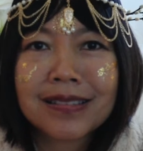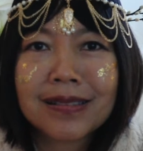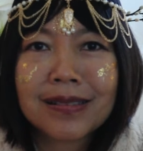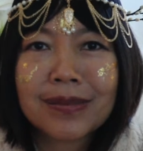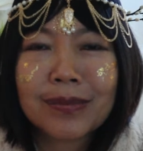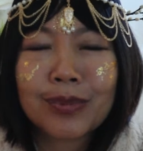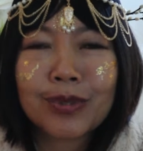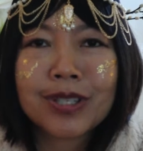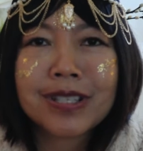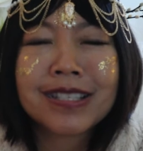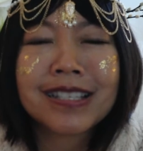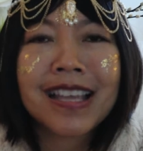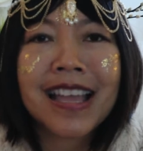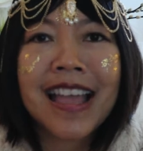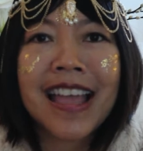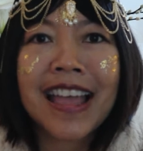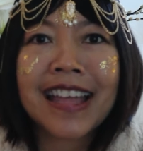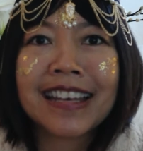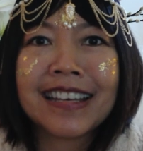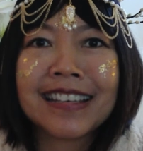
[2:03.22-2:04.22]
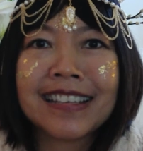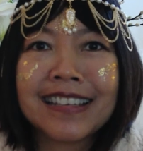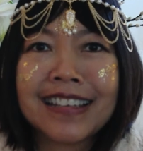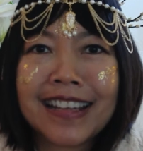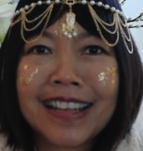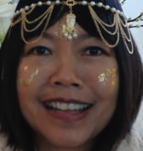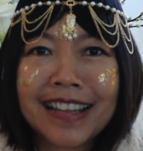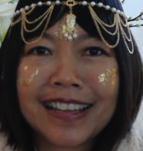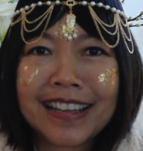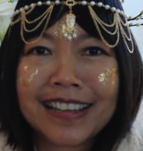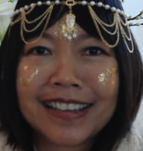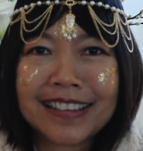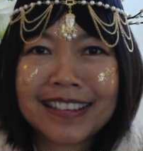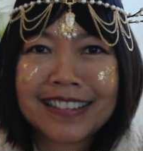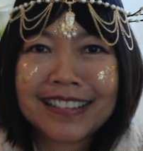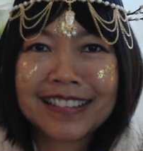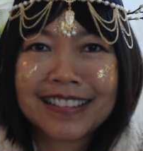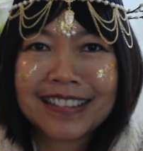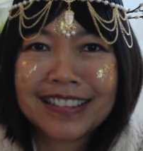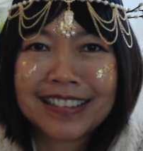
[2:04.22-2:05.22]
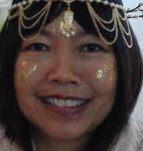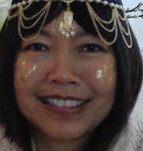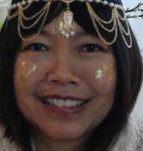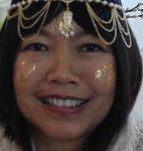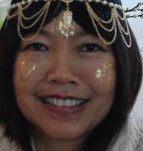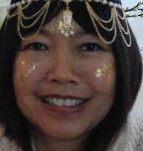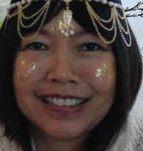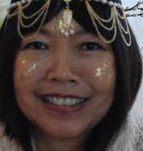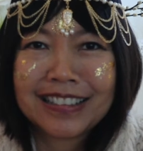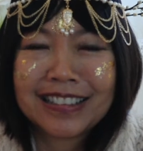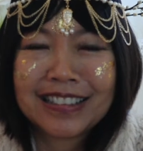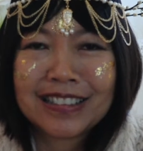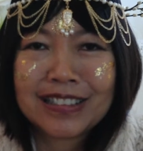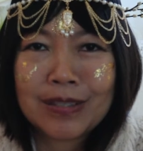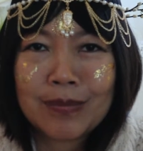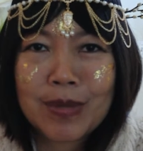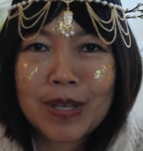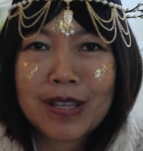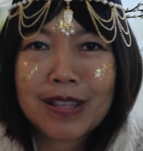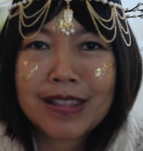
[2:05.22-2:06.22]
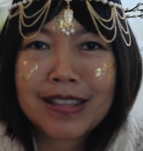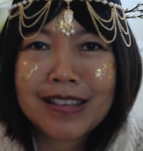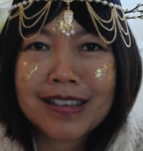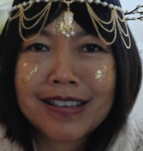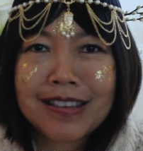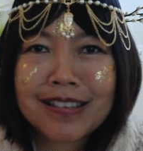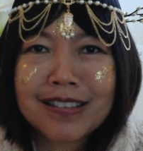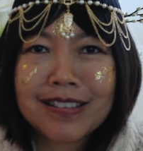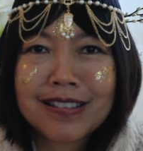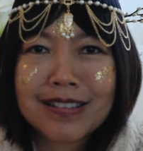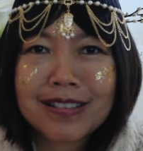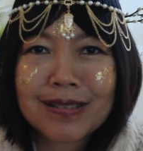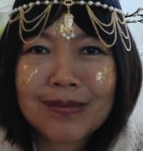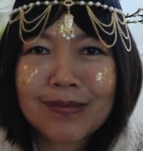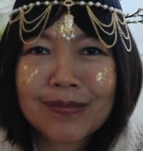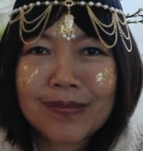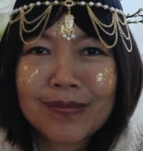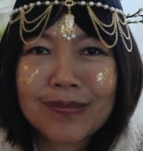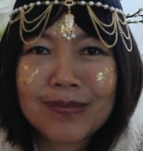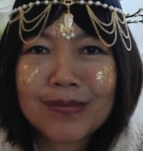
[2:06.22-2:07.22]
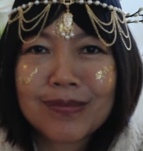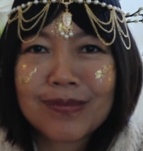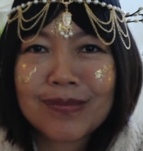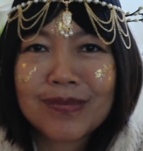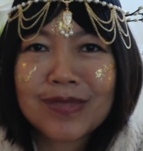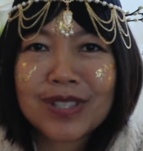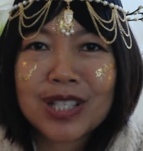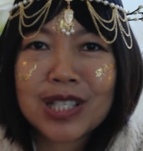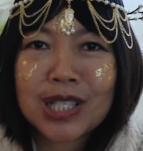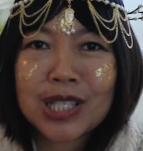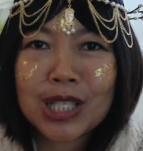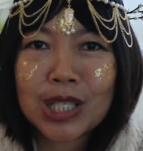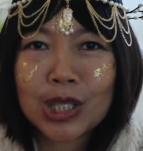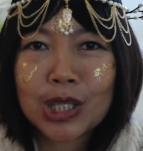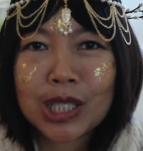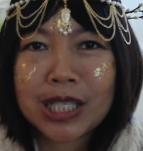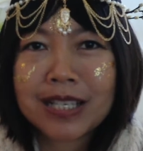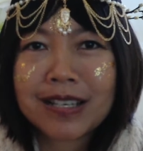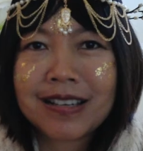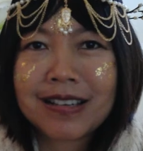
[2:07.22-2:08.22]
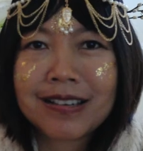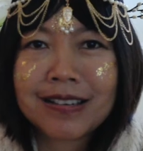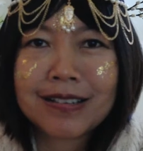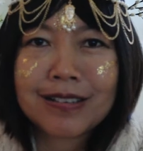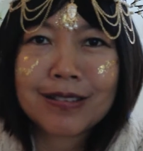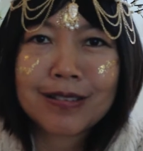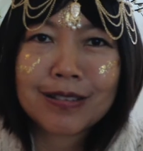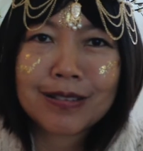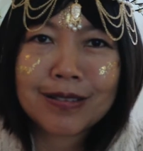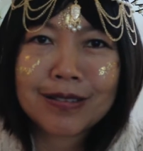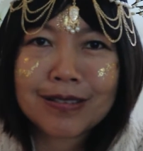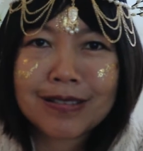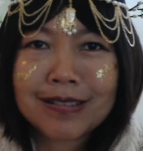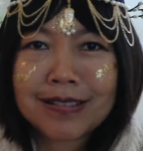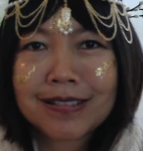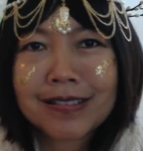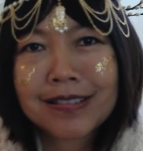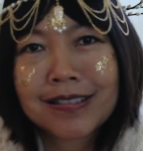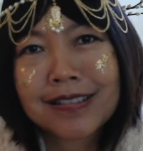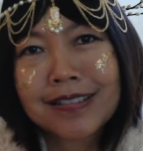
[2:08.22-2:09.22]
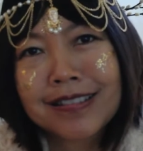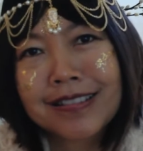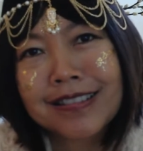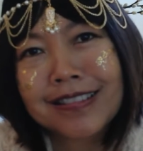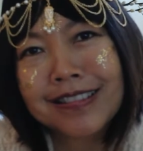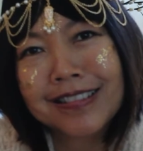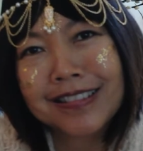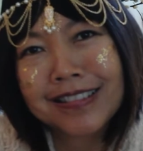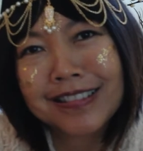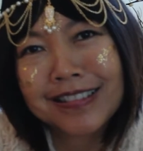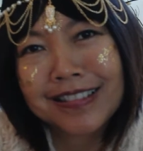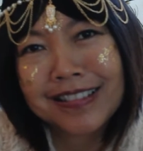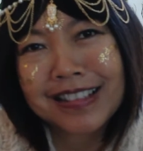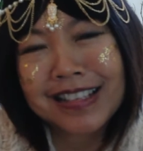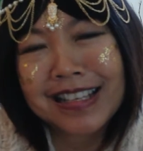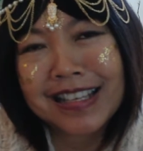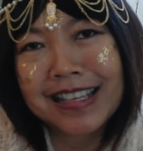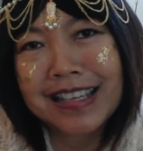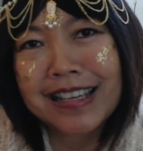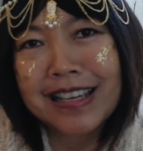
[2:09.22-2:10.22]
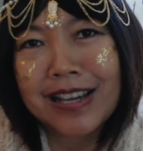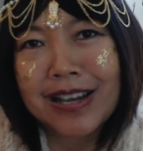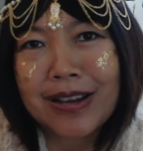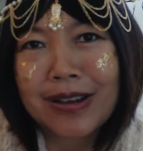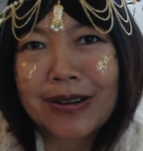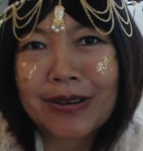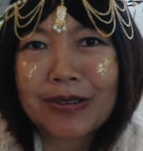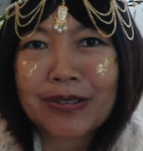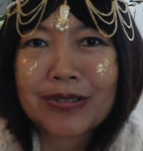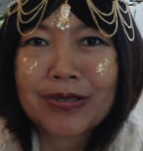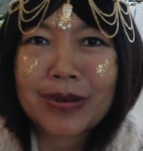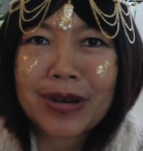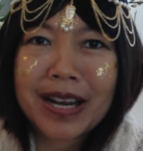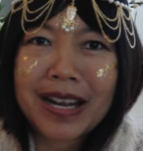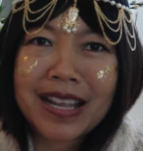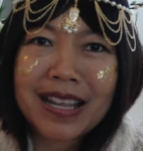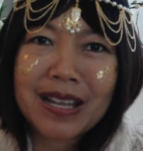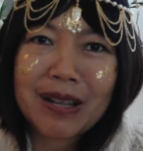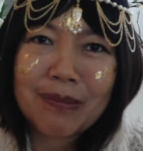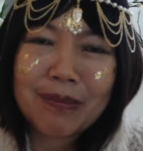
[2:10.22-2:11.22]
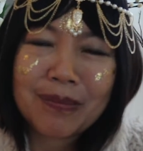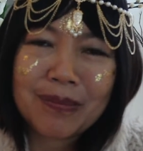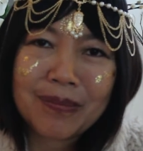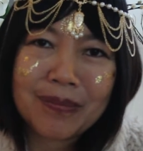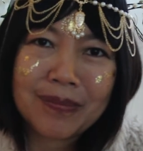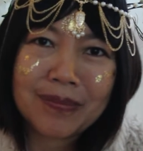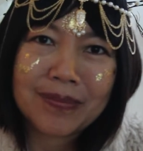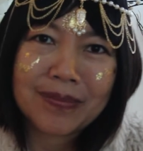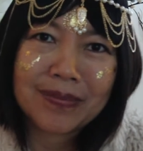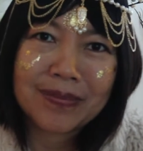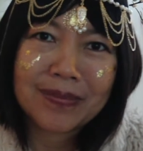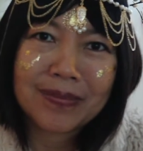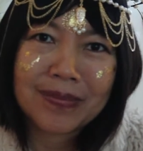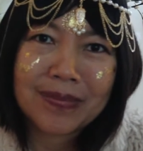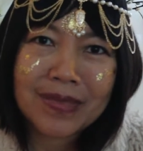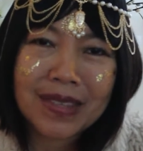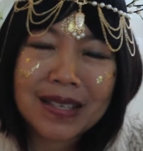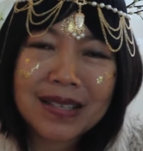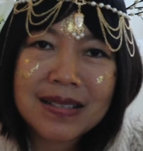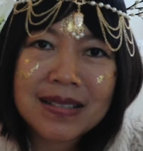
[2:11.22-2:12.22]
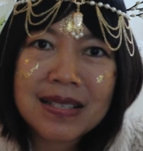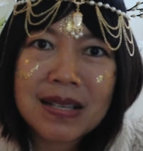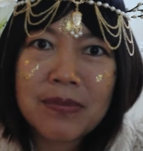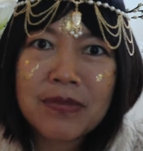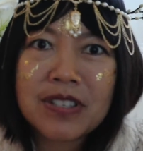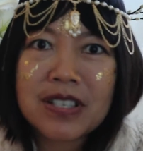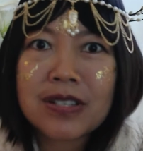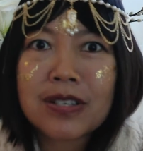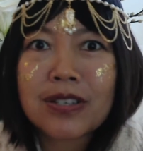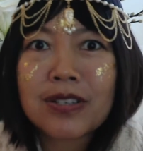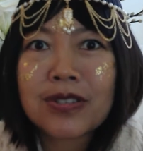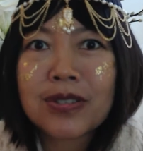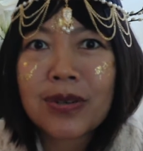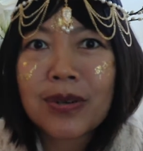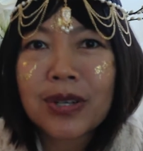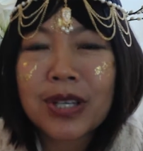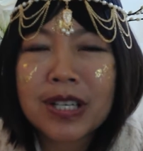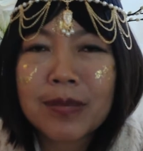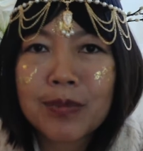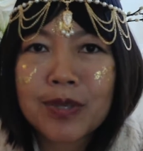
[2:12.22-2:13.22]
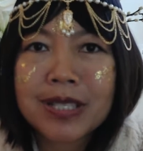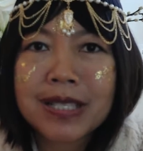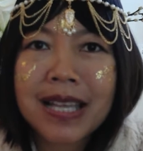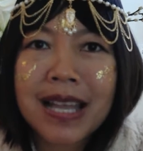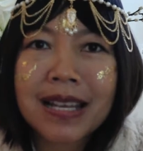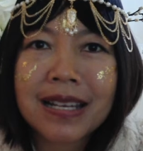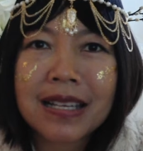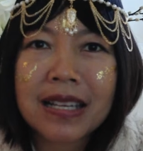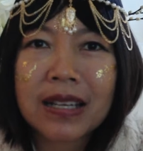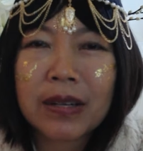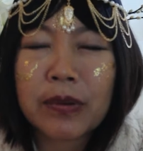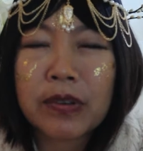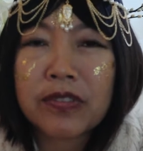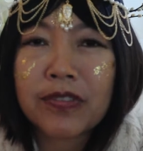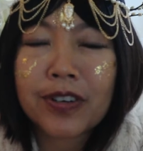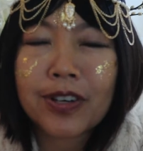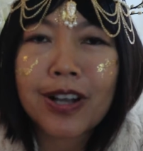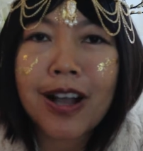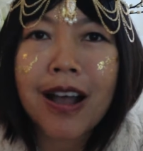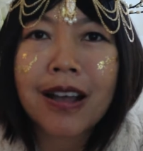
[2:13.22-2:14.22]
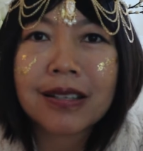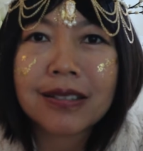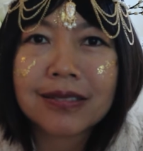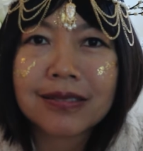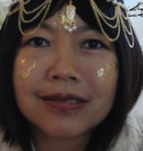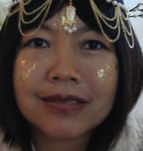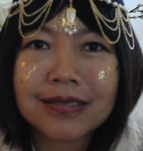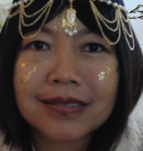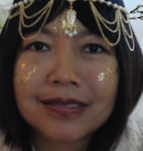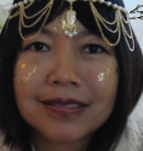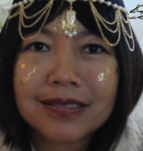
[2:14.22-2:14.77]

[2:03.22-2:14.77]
pretending to be these serious egos, right? And some of us are so good at pretending we've forgotten,